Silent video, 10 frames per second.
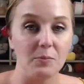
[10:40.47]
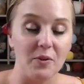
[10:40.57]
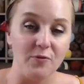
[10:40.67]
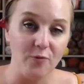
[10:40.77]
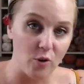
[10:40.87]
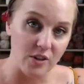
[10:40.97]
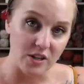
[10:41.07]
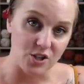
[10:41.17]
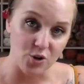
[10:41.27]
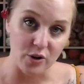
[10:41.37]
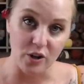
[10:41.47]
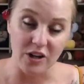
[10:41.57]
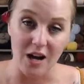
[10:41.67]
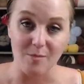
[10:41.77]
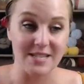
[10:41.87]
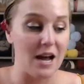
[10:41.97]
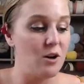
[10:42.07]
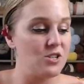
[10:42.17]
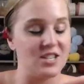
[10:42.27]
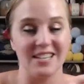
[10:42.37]
before the tutorial comes
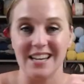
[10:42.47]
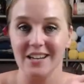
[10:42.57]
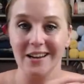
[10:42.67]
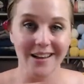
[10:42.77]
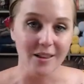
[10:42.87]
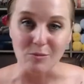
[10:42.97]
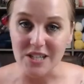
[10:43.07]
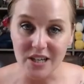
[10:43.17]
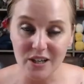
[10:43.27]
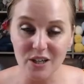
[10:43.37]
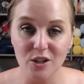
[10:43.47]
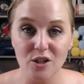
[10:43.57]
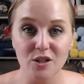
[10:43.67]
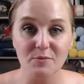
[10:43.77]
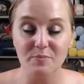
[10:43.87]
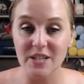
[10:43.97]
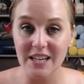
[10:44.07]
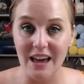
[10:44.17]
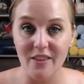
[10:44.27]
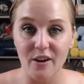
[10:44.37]
out, just get the materials
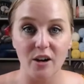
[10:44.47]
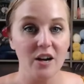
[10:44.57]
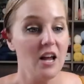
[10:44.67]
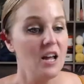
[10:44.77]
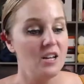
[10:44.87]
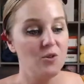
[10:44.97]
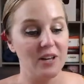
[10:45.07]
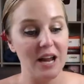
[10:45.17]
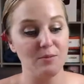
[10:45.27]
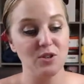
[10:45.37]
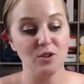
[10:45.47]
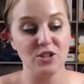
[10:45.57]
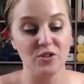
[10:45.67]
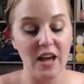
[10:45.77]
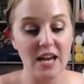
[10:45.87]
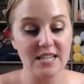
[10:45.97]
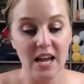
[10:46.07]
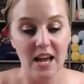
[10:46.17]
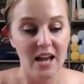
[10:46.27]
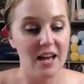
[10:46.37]
together. You can absolutely do that.
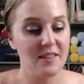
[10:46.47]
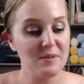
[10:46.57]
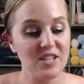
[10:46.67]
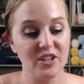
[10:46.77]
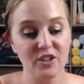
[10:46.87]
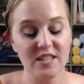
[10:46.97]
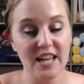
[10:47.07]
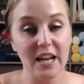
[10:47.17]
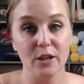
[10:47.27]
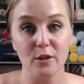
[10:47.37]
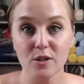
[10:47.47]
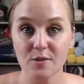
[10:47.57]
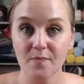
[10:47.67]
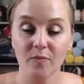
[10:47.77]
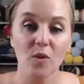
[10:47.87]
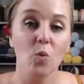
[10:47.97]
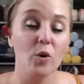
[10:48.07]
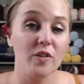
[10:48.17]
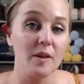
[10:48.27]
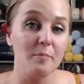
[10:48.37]
Uh, the materials that I used
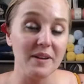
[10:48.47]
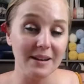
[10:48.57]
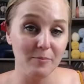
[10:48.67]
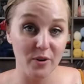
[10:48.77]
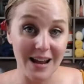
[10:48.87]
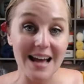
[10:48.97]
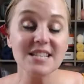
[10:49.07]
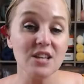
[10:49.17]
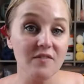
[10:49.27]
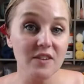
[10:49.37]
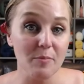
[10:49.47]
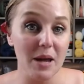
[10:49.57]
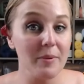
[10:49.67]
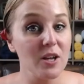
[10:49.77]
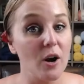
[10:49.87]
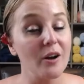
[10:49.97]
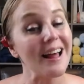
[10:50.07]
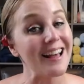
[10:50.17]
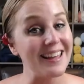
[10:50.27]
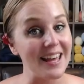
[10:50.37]
were the Bernat Softie Baby yarn.
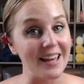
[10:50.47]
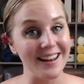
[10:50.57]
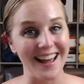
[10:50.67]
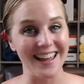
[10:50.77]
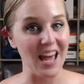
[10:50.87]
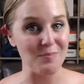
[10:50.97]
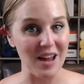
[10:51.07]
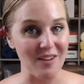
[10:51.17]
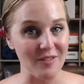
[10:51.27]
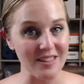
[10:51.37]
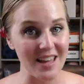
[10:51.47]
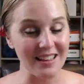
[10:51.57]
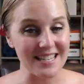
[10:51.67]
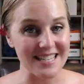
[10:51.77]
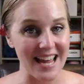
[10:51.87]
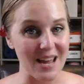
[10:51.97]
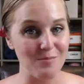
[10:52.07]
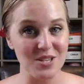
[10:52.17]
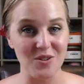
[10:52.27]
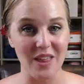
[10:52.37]
Again, I kept everything the
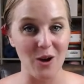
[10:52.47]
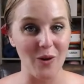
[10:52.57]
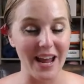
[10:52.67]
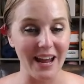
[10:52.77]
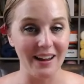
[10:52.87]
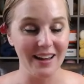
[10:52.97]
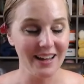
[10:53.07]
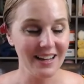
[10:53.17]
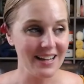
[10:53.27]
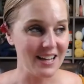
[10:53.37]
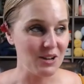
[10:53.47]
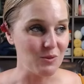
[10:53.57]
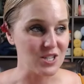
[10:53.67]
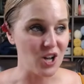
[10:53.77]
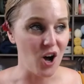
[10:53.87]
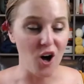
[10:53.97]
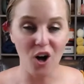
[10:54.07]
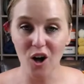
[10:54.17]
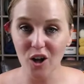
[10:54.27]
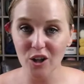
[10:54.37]
same, so that way it was
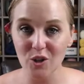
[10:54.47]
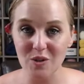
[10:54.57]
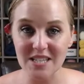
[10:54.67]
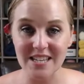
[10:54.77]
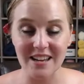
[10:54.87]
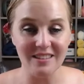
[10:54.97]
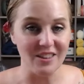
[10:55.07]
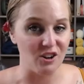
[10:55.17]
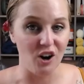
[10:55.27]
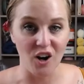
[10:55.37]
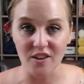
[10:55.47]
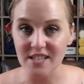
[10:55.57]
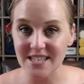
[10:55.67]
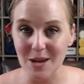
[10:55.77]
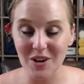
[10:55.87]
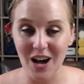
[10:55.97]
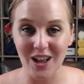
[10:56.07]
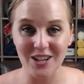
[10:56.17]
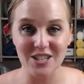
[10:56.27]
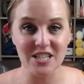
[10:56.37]
all unison. They're all the same
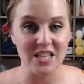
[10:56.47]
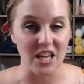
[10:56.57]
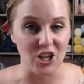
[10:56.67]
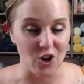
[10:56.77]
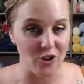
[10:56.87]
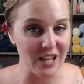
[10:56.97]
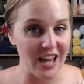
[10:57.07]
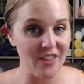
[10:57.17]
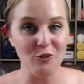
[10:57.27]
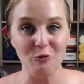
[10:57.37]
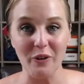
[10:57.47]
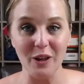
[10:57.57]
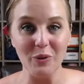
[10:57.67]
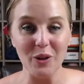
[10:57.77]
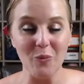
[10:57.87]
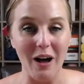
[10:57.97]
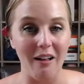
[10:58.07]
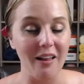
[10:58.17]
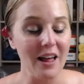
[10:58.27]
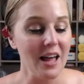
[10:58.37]
colors. They go together really, really
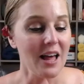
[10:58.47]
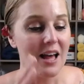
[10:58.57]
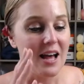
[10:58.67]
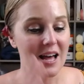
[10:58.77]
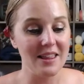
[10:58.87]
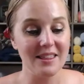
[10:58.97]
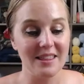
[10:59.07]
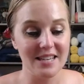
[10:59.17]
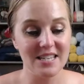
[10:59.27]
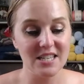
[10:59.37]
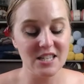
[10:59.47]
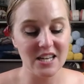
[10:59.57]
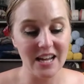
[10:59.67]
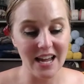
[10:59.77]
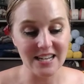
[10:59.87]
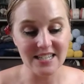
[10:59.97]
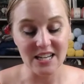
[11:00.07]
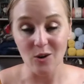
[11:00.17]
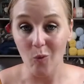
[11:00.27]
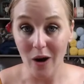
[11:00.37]
well. Uh, this is the
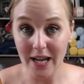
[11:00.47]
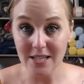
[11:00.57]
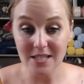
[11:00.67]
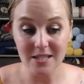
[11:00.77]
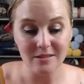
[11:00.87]
Antique White,